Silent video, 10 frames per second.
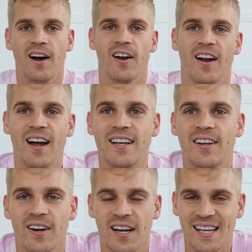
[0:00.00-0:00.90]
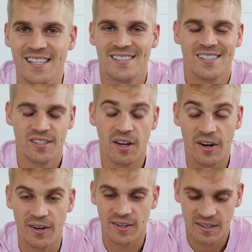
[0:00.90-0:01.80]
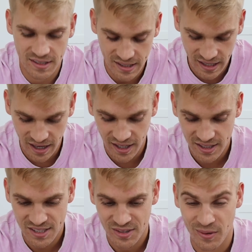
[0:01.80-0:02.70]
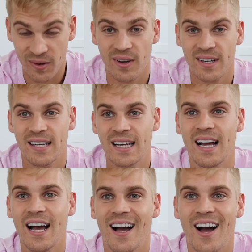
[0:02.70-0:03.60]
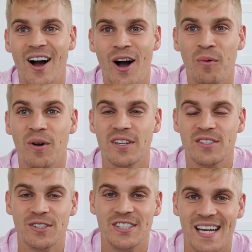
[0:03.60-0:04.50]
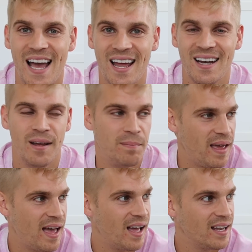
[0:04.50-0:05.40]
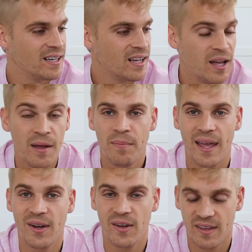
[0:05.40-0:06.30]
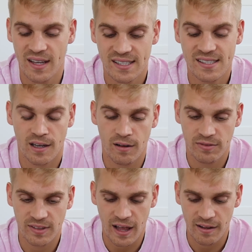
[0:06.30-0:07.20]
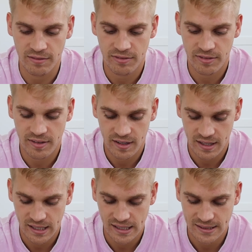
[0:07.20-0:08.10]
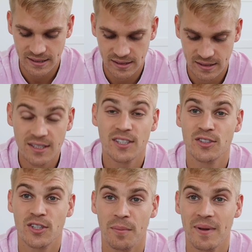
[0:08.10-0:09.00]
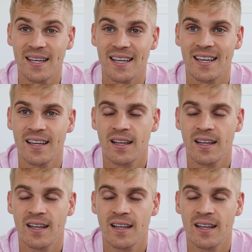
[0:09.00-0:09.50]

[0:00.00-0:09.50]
Alright guys, so I just thought I wanted to chat about being on the self-love topic.